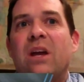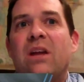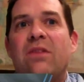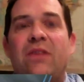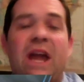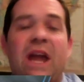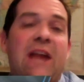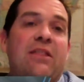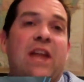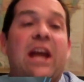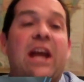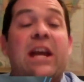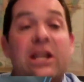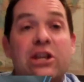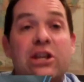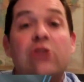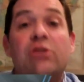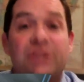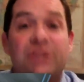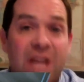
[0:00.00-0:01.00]
they
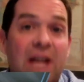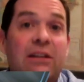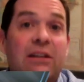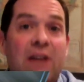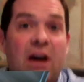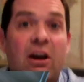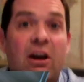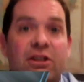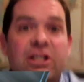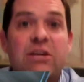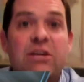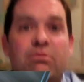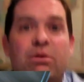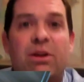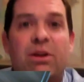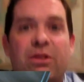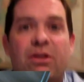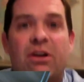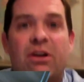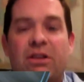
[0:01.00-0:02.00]
can use technology,
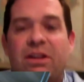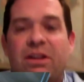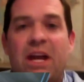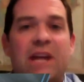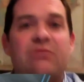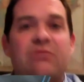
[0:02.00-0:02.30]
but they're